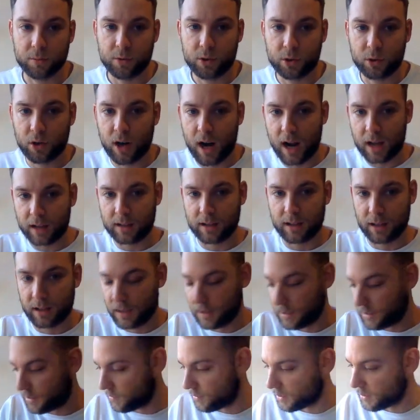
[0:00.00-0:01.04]
we're going to
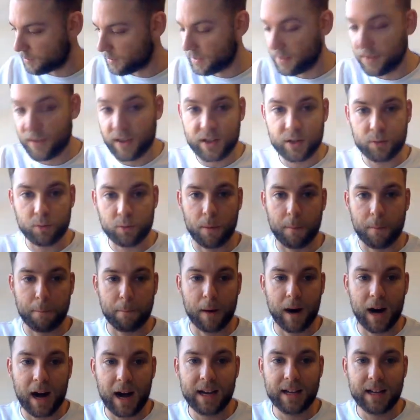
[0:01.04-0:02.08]
subtract these. So it's going to
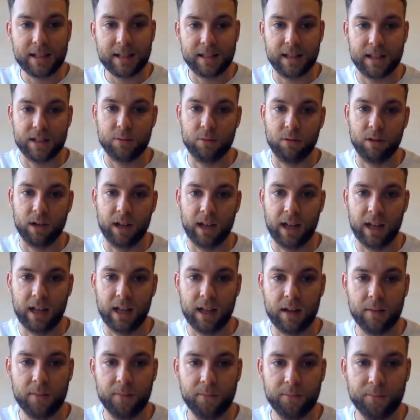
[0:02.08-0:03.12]
be this one minus
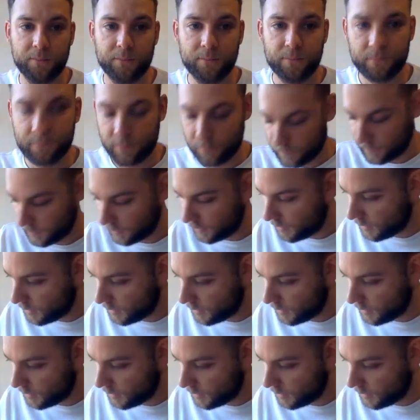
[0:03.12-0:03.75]
this one here.